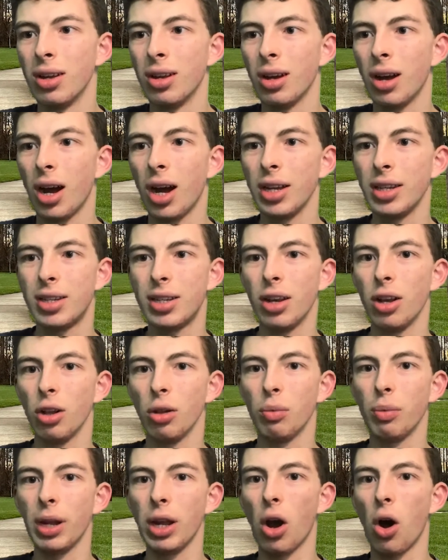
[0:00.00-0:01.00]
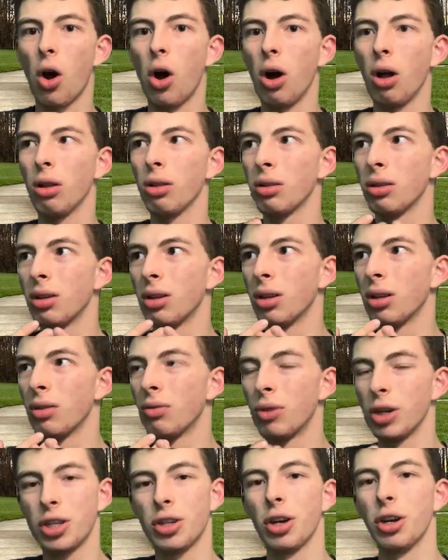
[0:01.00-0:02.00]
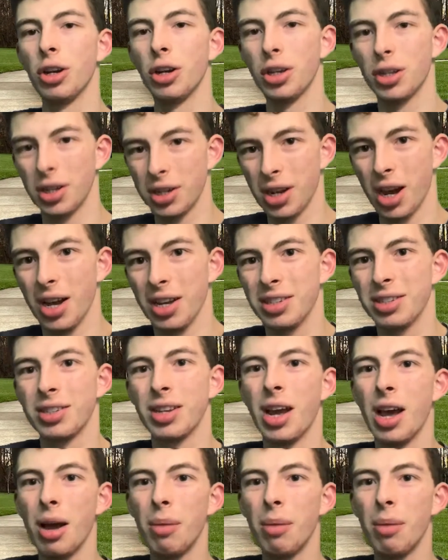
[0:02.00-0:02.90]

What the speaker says: until we all return to dust.